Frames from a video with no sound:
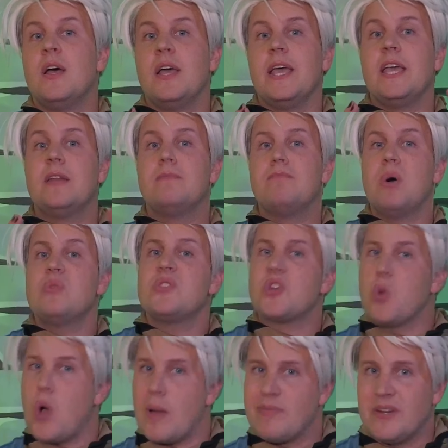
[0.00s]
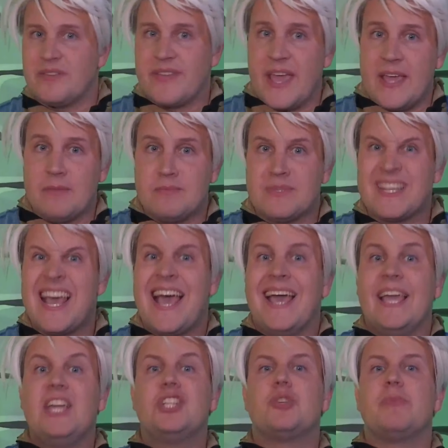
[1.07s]
In most cooperative games,
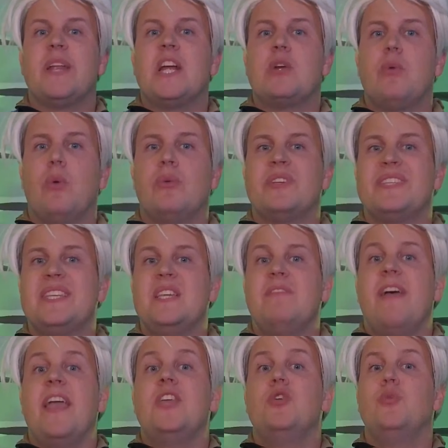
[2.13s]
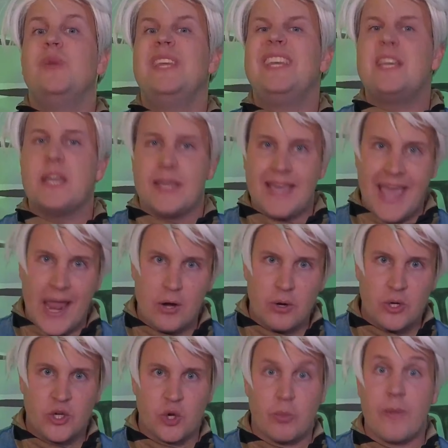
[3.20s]
each player will receive a unique
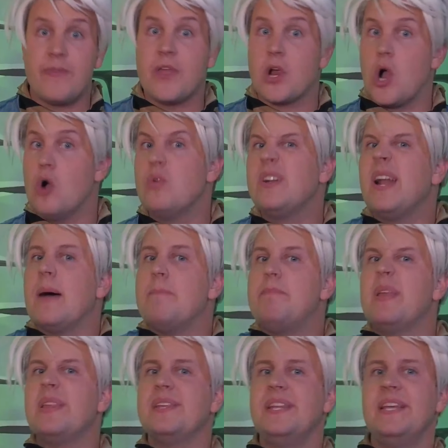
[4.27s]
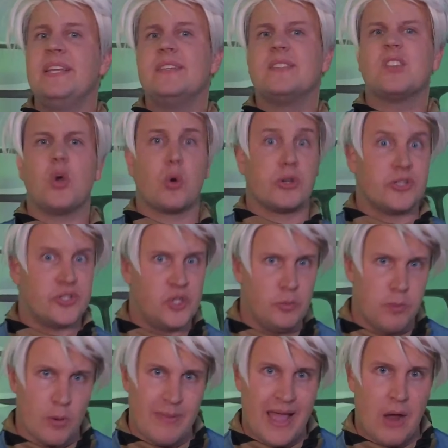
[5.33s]
character with their own abilities or
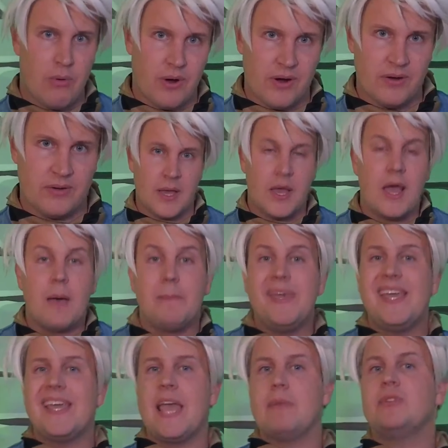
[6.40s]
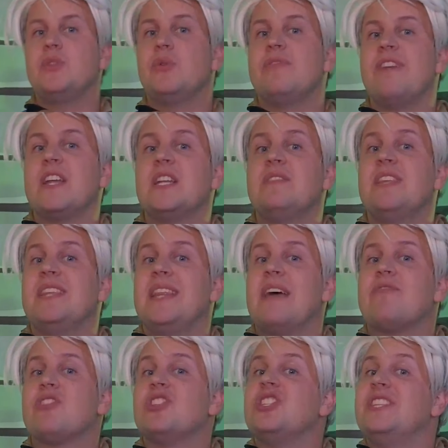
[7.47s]
superpower. Being able to effectively
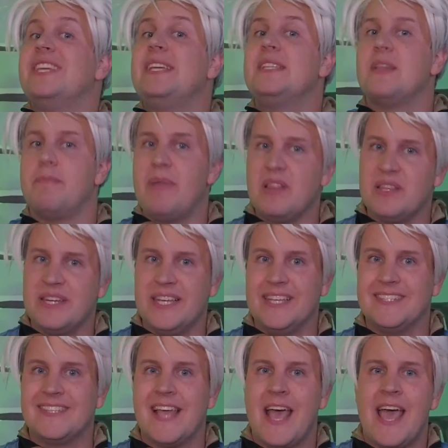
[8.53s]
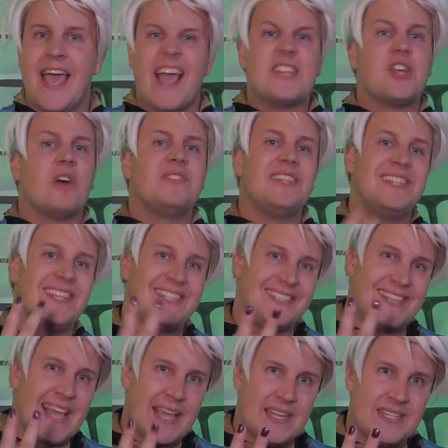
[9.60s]
leverage these abilities is often the
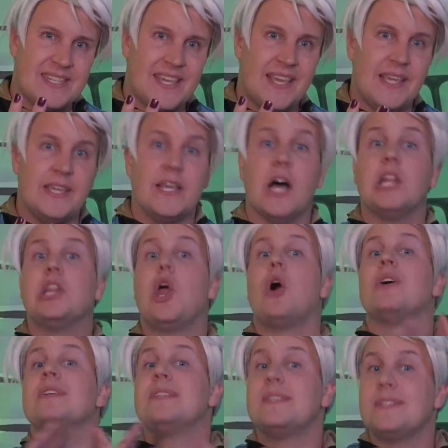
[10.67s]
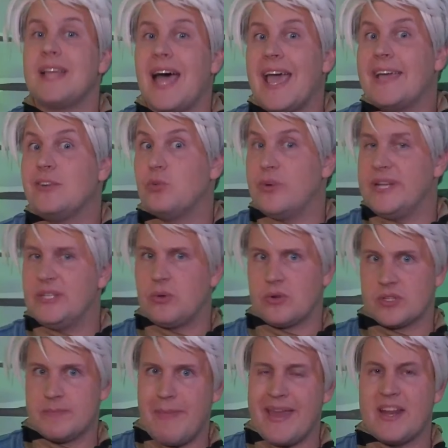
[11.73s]
second key alongside
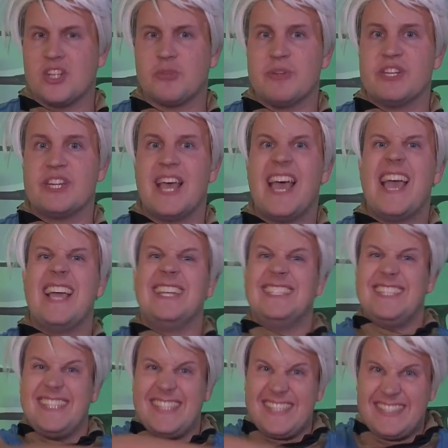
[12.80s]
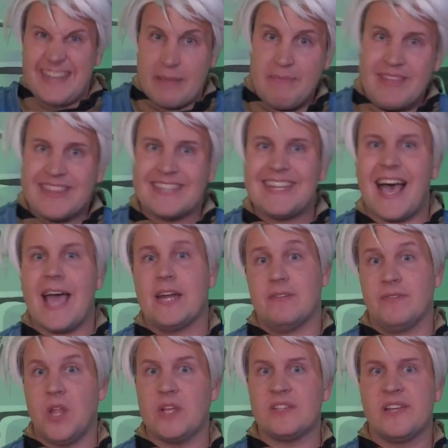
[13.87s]
resource management in stemming the tide of
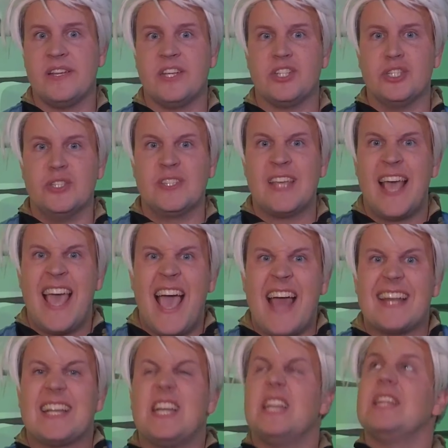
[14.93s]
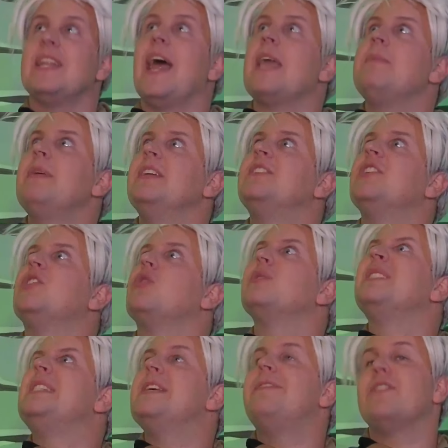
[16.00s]
loss conditions and climbing to those
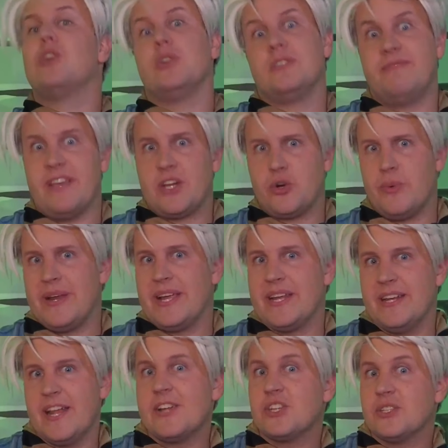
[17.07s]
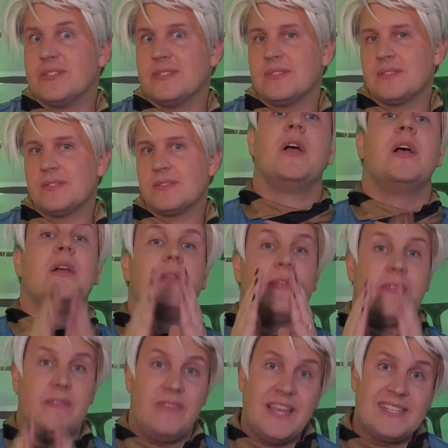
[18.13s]
difficult victory conditions.
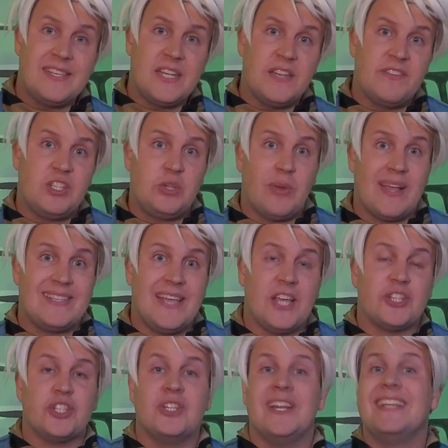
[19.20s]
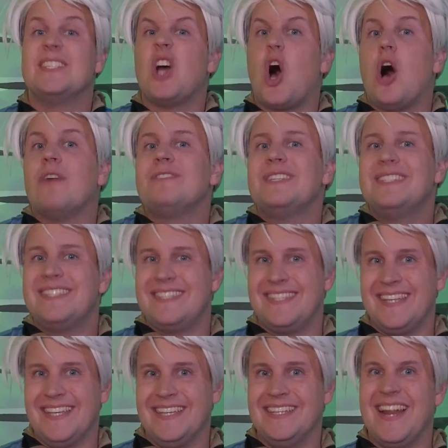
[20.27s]
This individualization is often
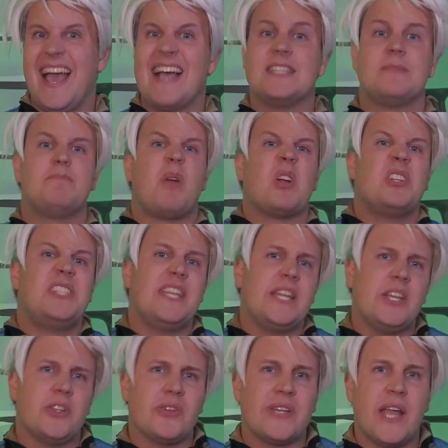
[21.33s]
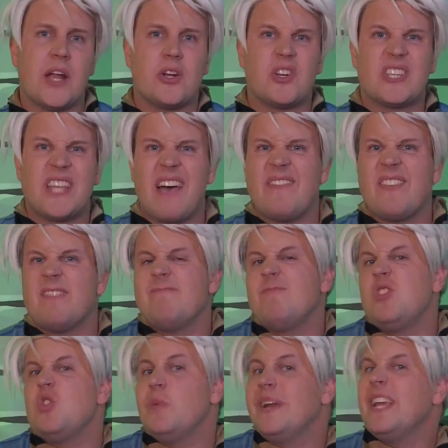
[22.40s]
seen as particular characters having
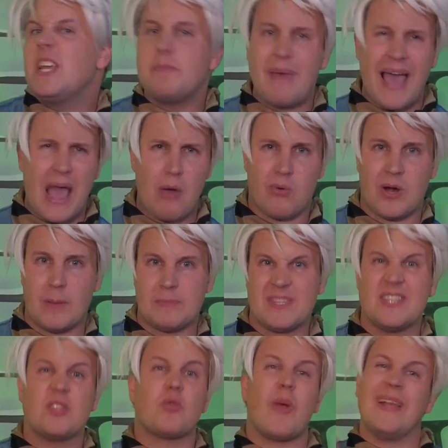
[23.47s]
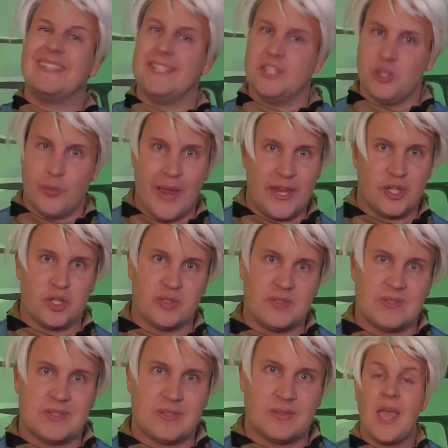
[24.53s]
unique power-ups in the right
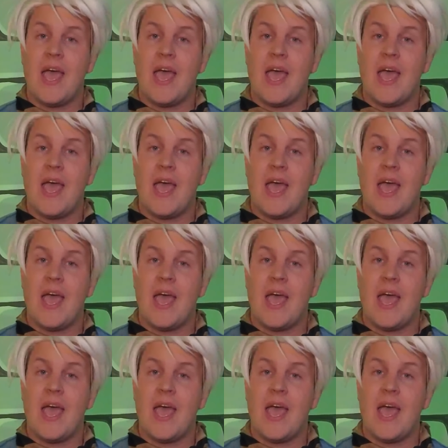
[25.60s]
situations.